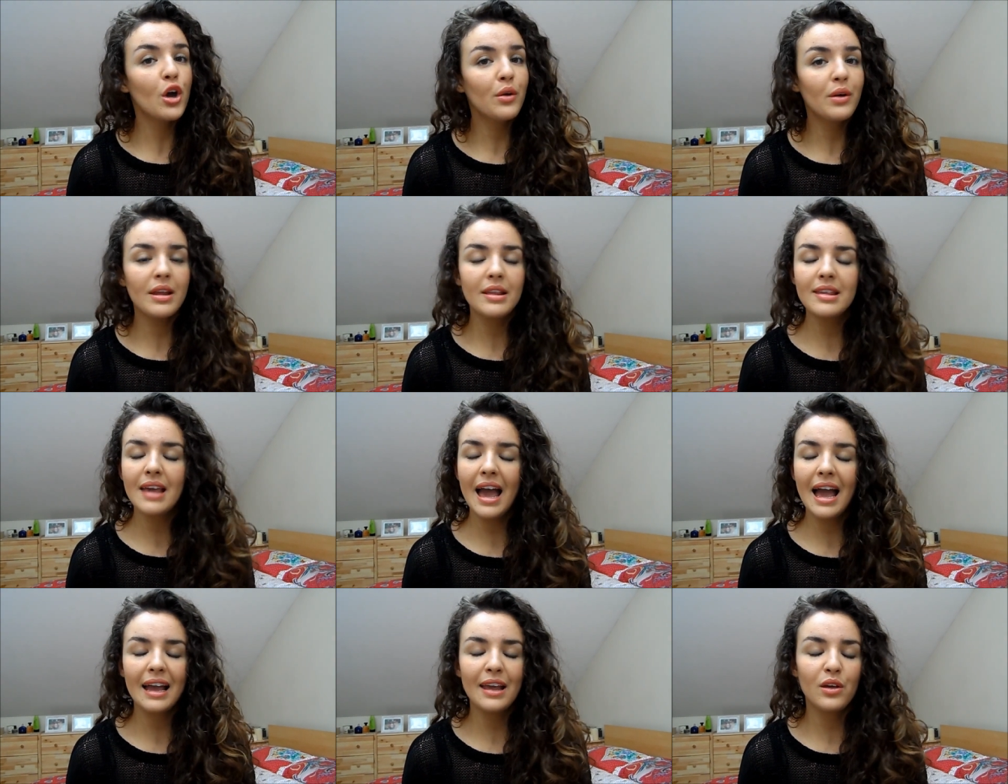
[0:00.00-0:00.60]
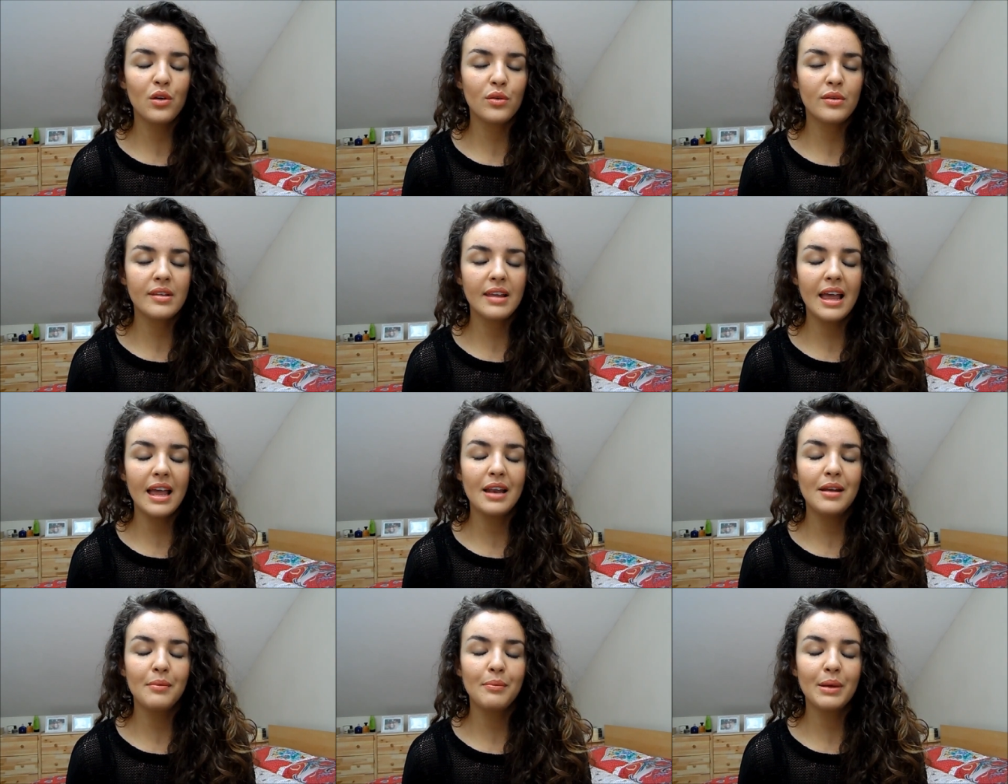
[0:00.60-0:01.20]
Don't attack your
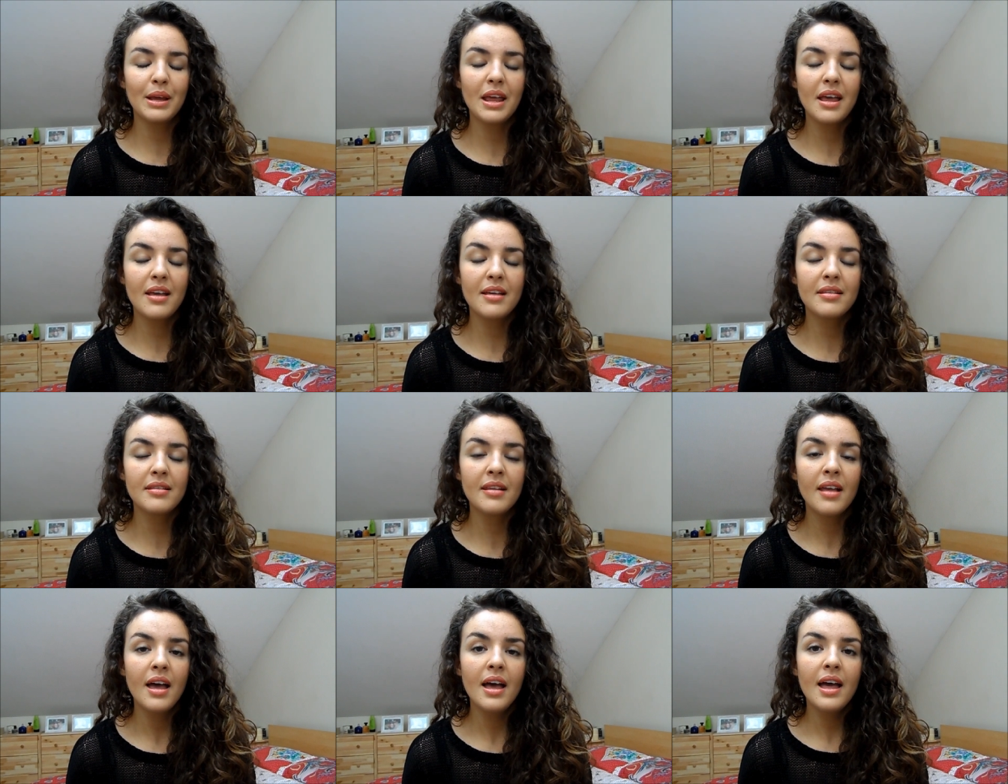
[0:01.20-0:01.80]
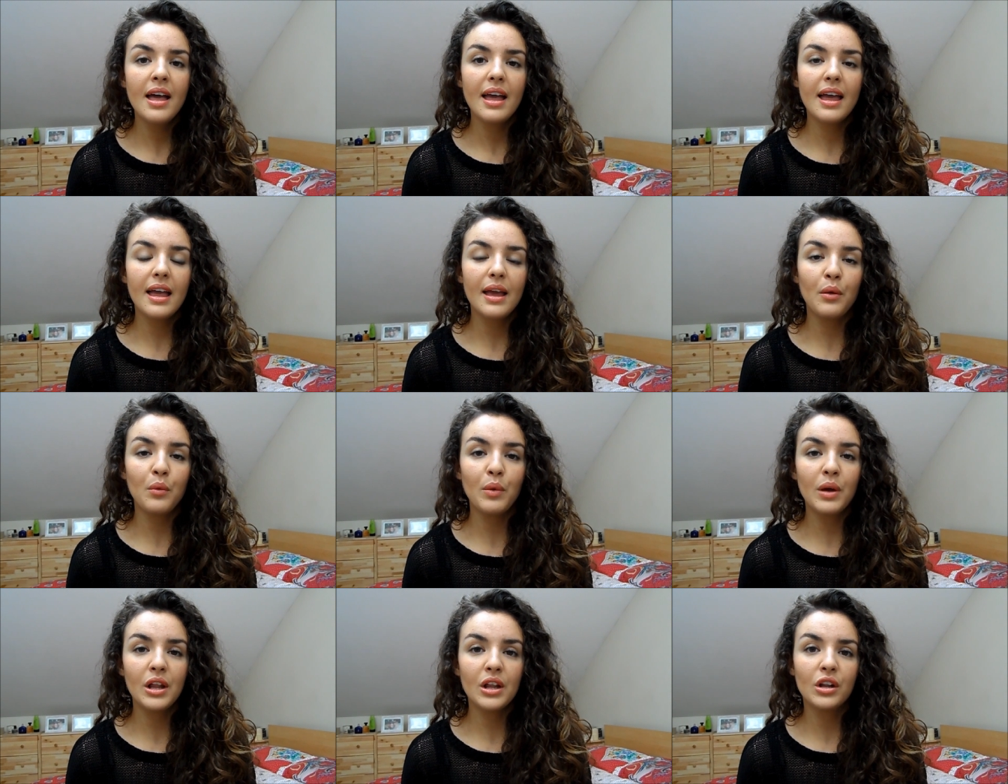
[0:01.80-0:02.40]
skin because
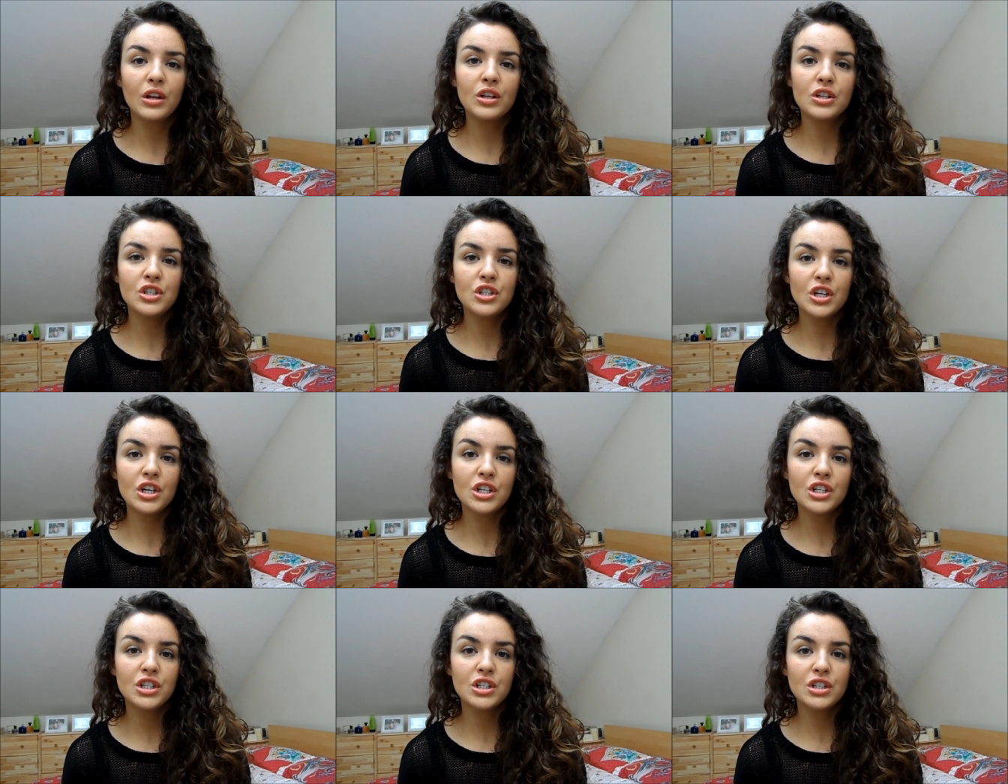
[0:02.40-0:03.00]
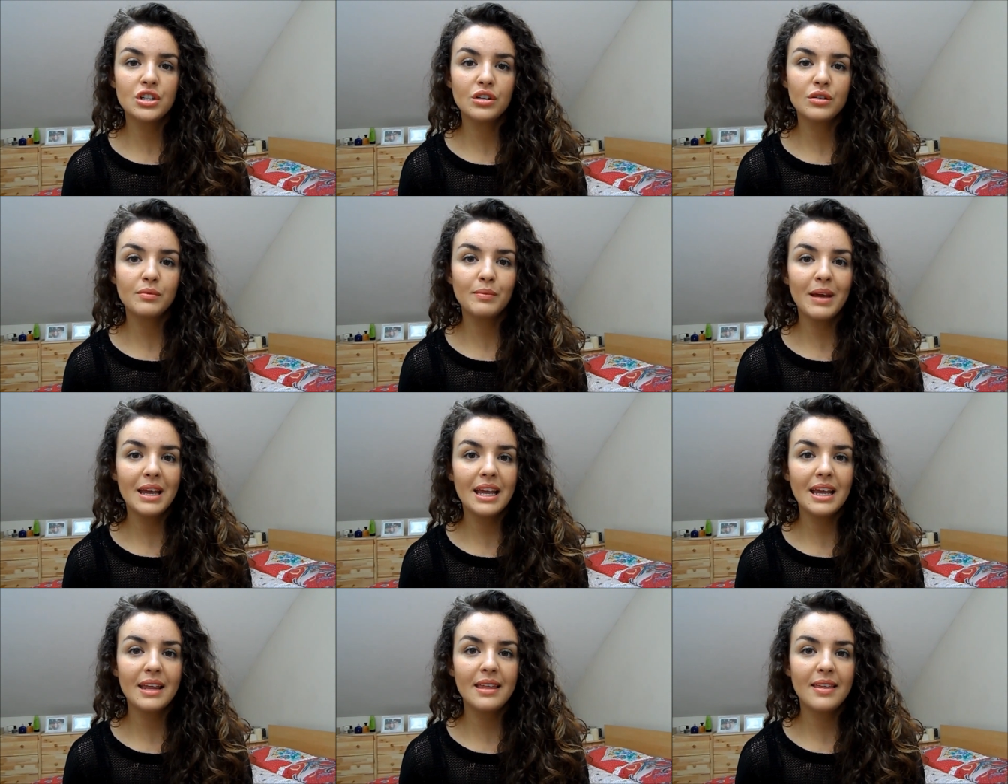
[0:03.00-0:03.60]
it will just
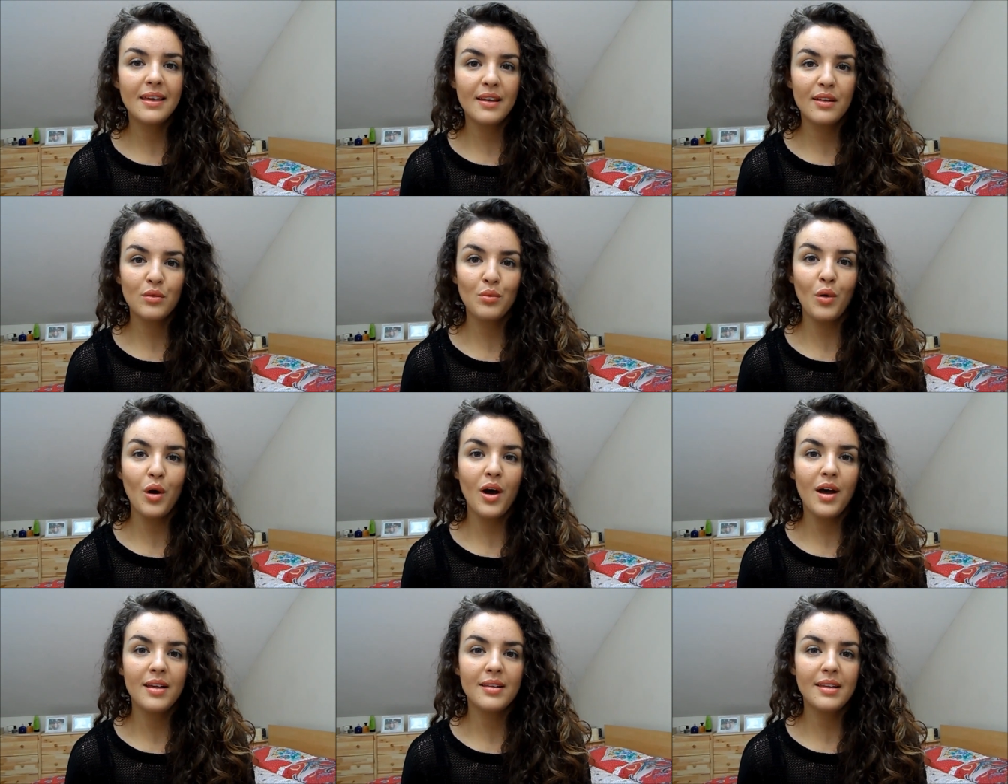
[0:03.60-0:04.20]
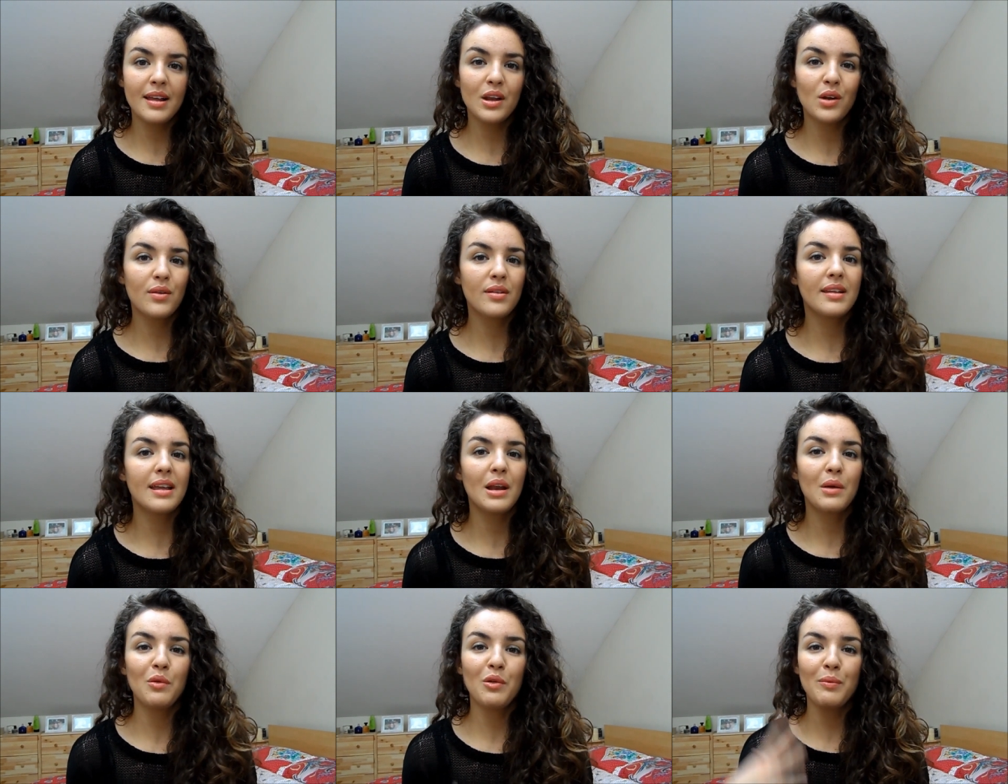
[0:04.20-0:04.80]
make things worse and
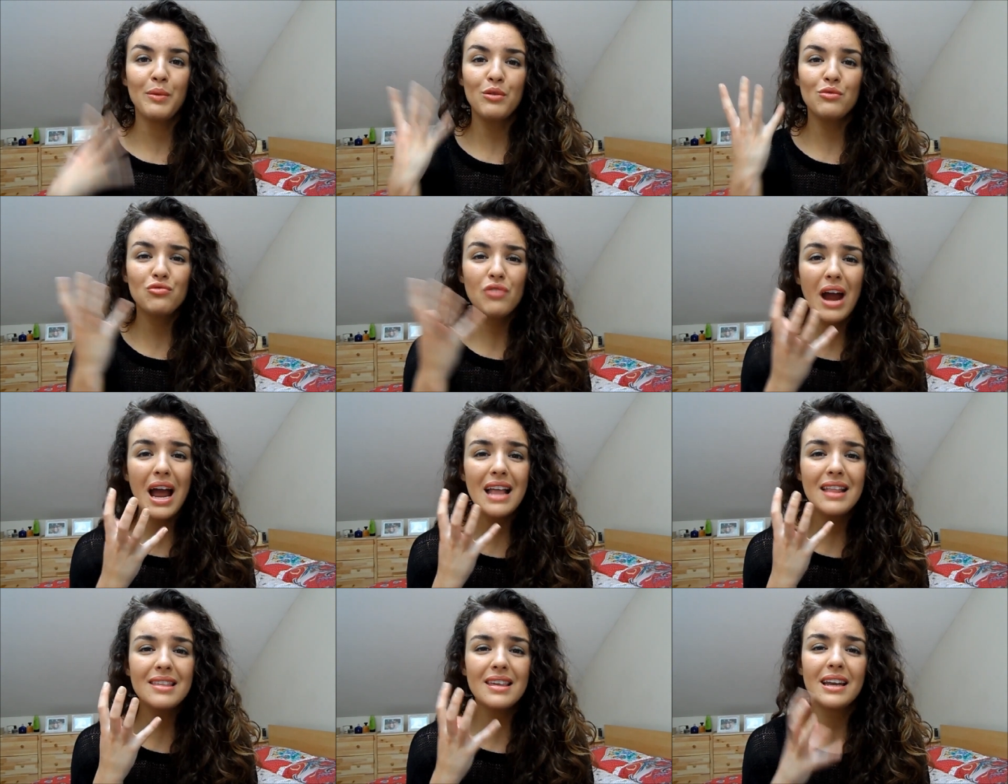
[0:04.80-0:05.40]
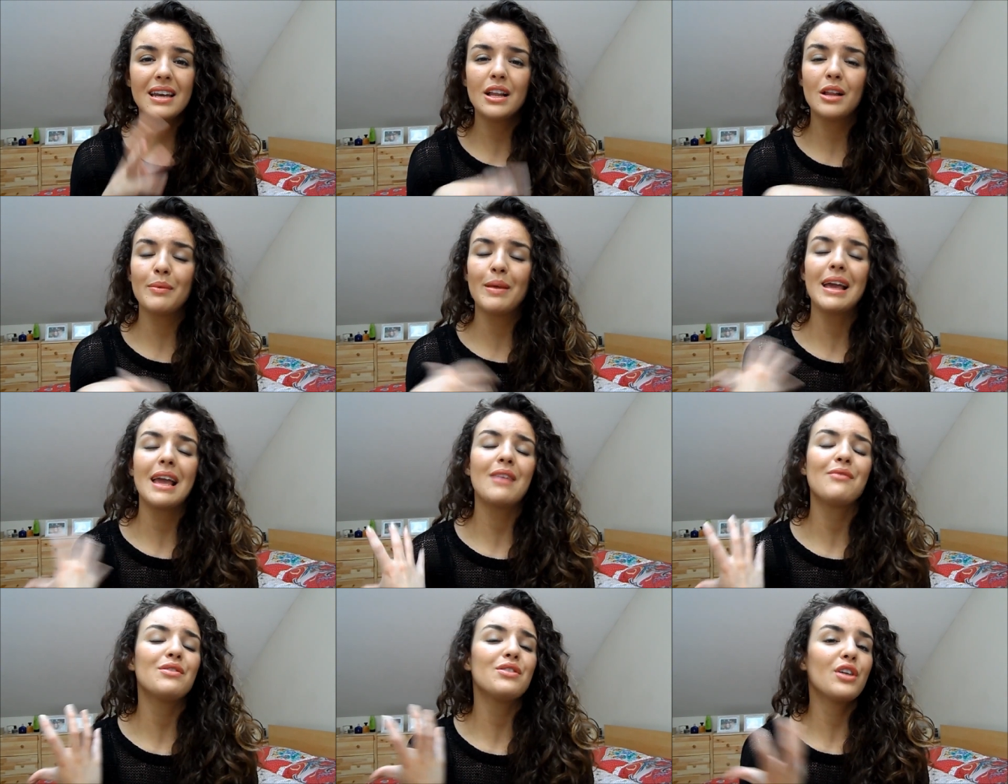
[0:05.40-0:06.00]
your skin will be red and
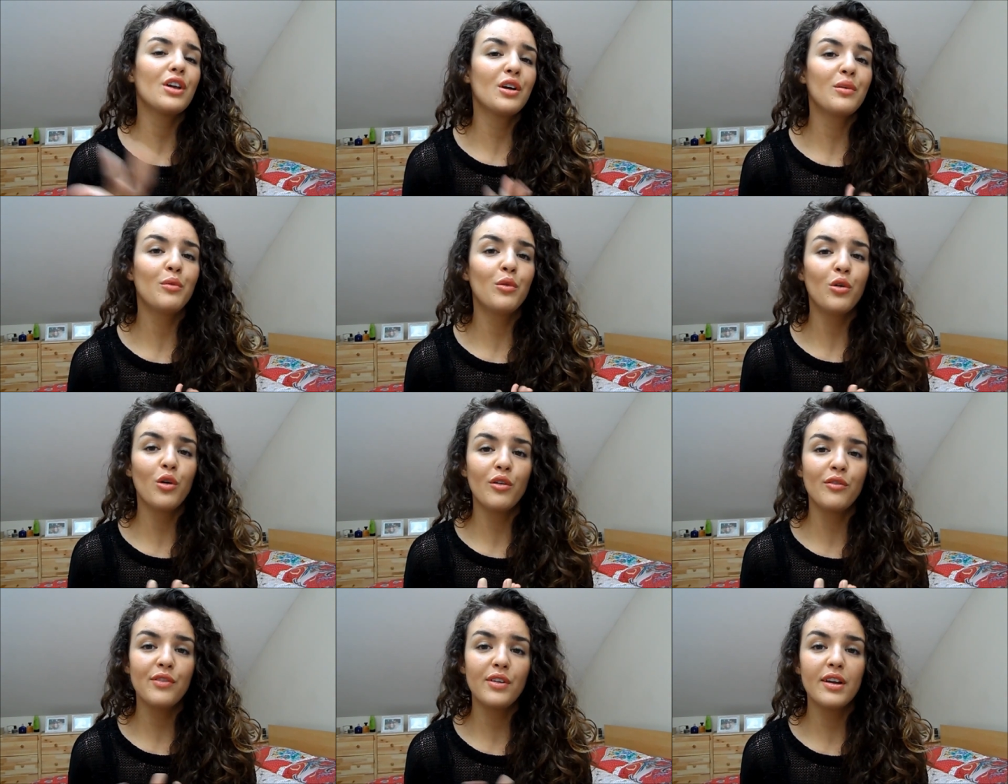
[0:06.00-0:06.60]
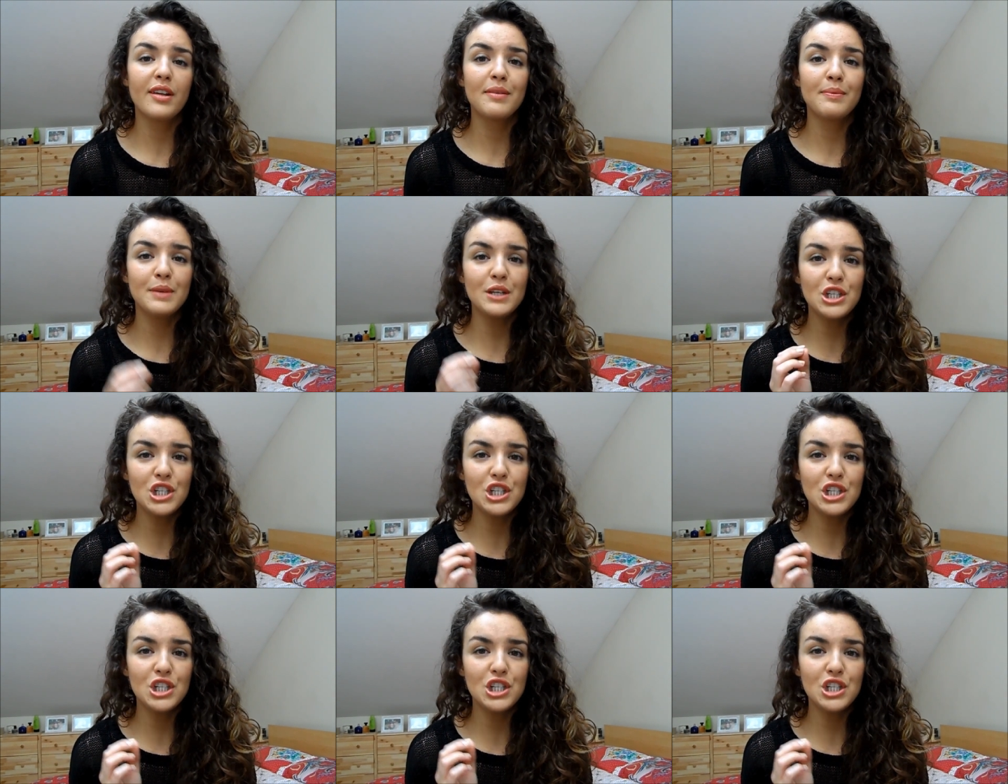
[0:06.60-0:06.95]
it'll make everything more obvious.